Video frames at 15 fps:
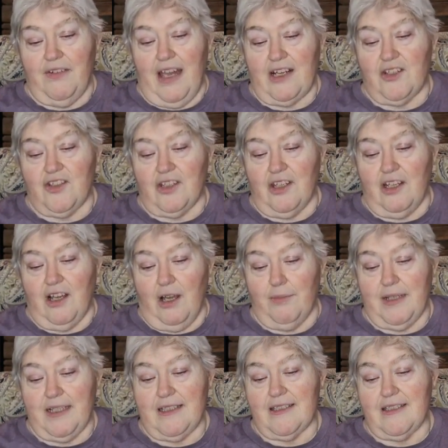Action
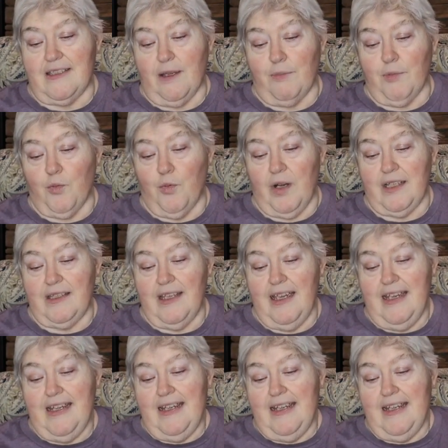Comics number 1,